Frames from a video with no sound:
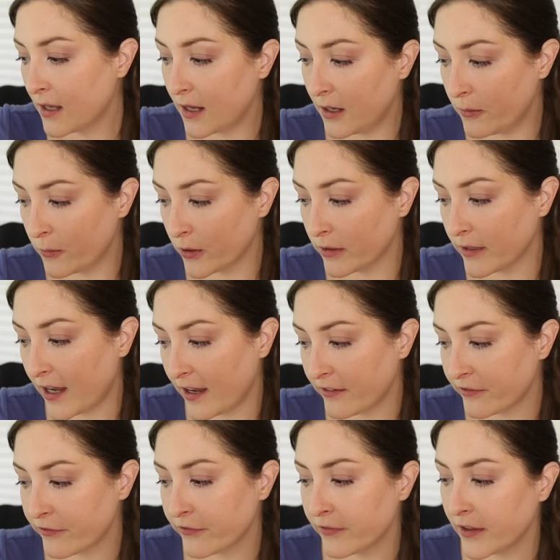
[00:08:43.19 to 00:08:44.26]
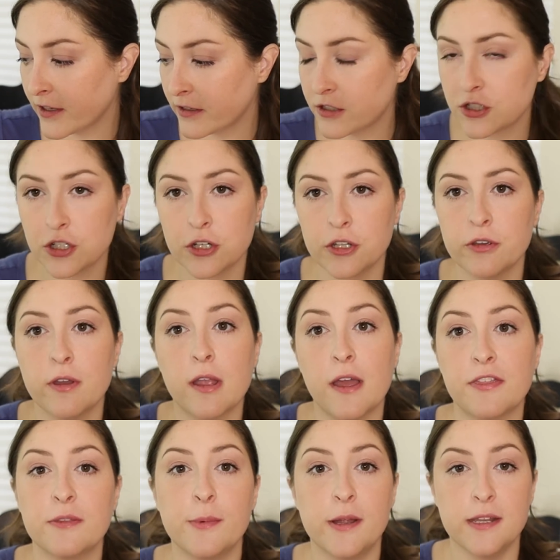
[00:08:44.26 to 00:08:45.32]
in real life. Like, sure, you can
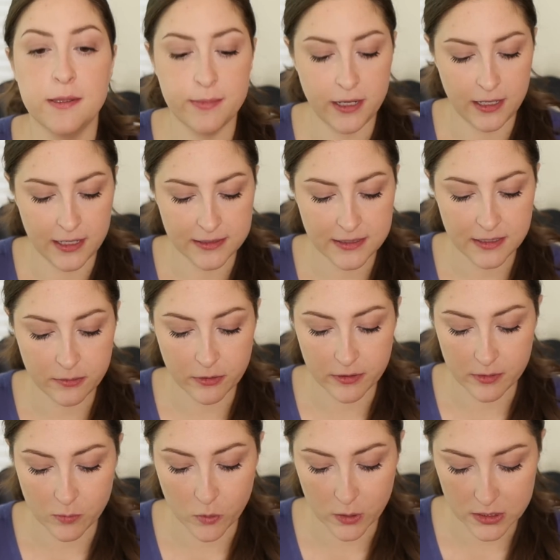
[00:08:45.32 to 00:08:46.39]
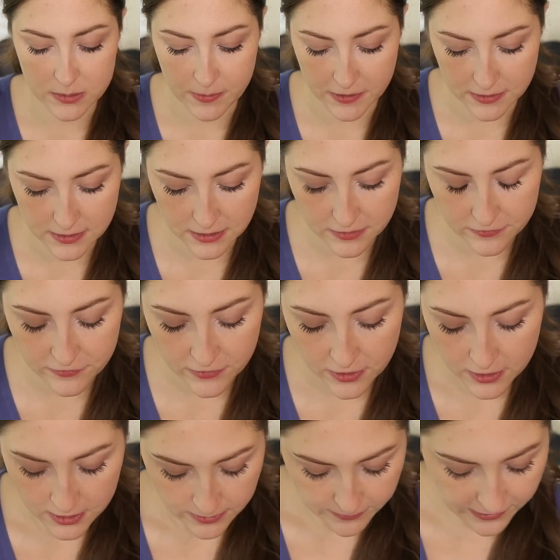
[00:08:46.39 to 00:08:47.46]
get them on eBay and Etsy where they're more expensive,
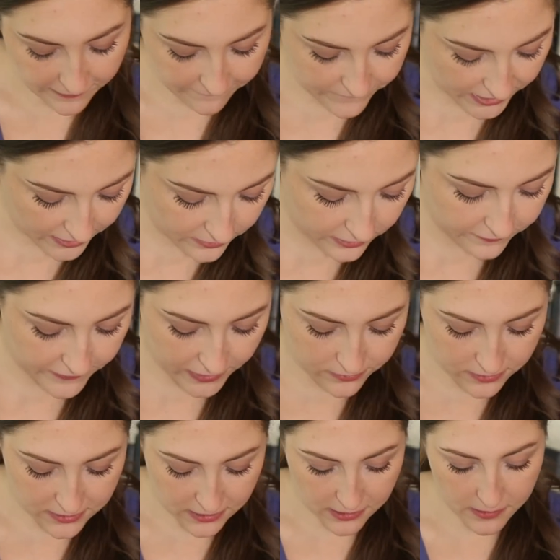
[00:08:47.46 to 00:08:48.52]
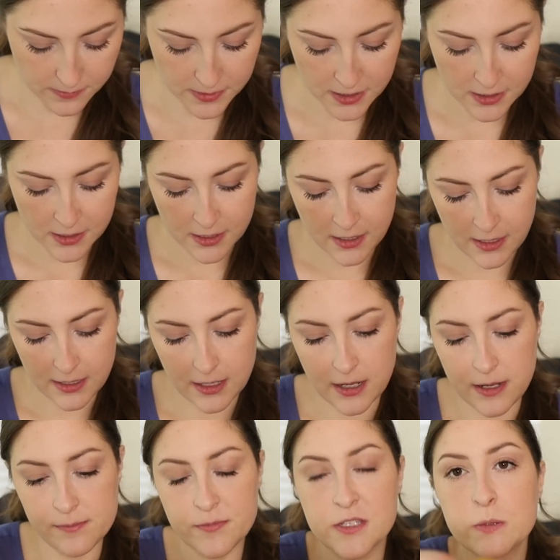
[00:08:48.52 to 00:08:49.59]
but I finally found some.
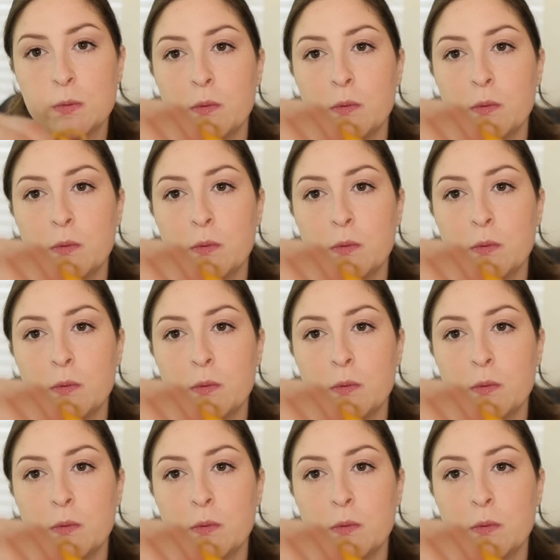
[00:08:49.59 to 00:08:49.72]
This